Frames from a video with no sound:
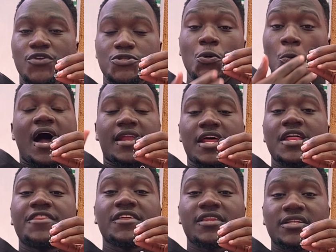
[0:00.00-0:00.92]
So another
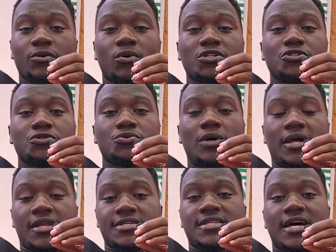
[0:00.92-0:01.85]
thing that I want you to
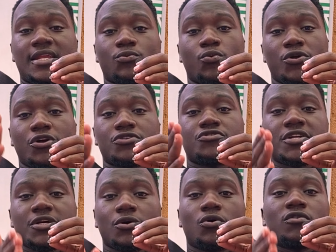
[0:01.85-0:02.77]
understand when you're
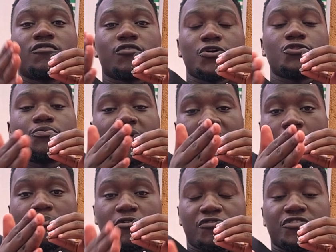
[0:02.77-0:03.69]
trading gold for it to
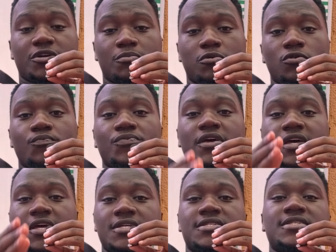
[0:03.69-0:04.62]
become profitable
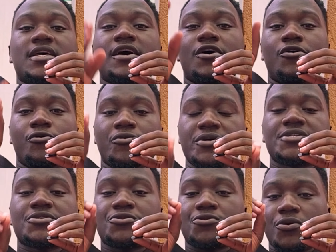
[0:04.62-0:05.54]
is
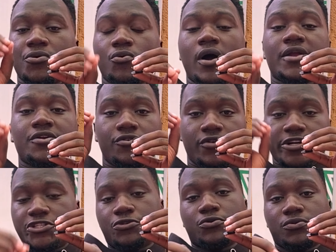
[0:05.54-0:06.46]
risk to reward
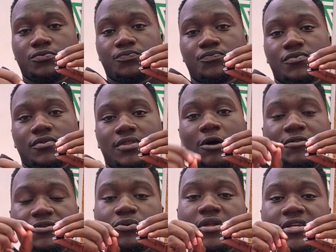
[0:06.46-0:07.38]
ratio. Now
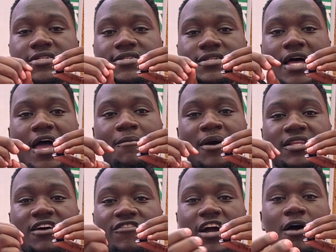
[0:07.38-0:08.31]
this one is, I might
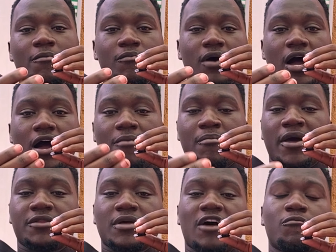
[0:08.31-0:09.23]
have
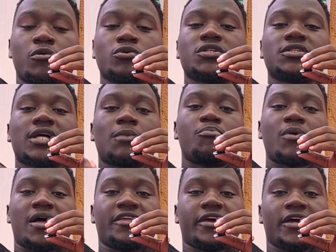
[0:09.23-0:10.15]
brought it up
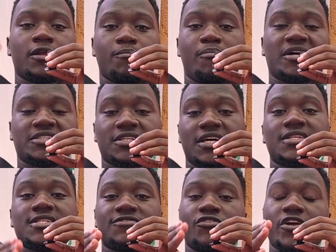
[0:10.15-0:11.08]
at the end, but it
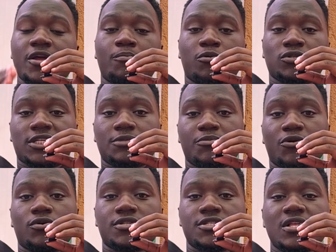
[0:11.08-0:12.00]
is very important
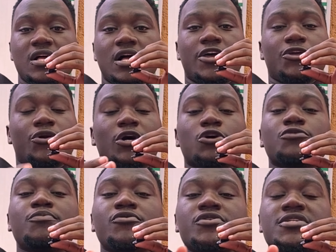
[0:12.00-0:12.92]
because you cannot
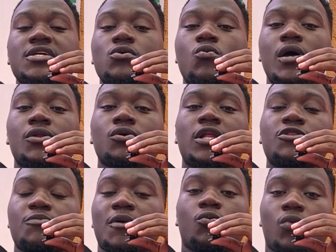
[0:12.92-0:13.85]
be risking $1
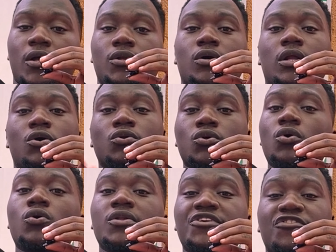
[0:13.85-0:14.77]
to make $1 on
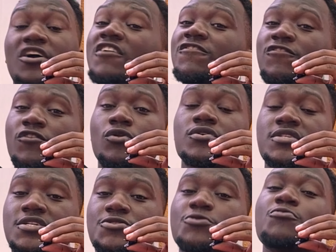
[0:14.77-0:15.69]
gold. If you have 4
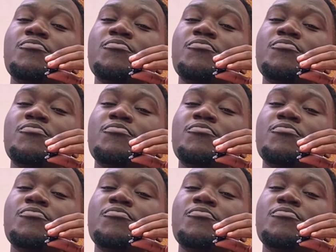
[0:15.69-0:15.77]
losses, you'll